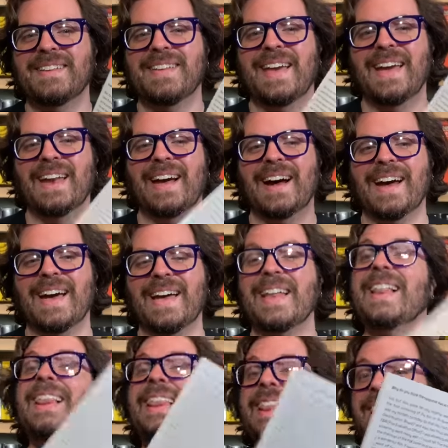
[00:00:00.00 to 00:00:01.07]
And
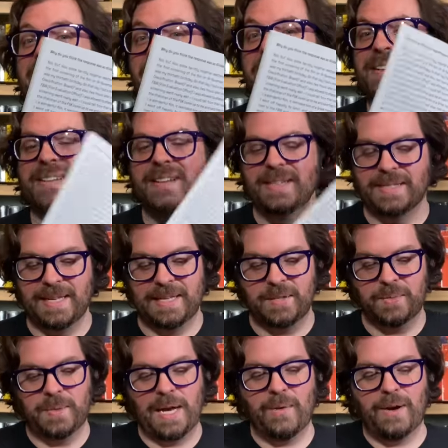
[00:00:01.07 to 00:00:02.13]
I love it, because
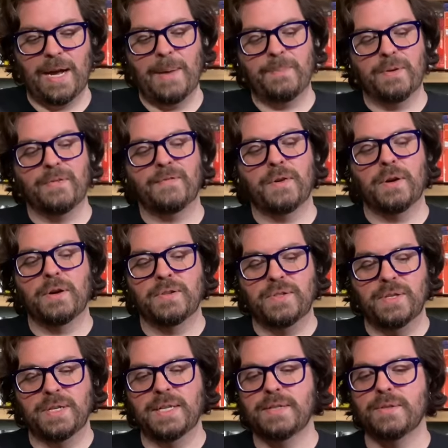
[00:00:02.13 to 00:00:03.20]
that's how I prefer
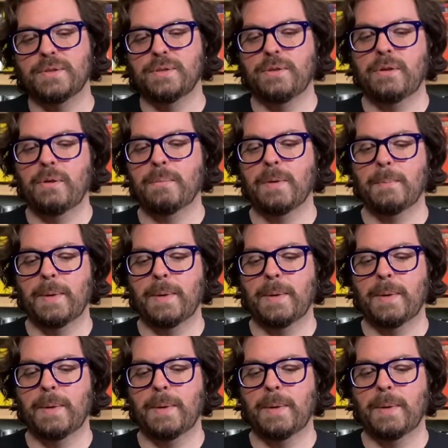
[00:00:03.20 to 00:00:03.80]
to consume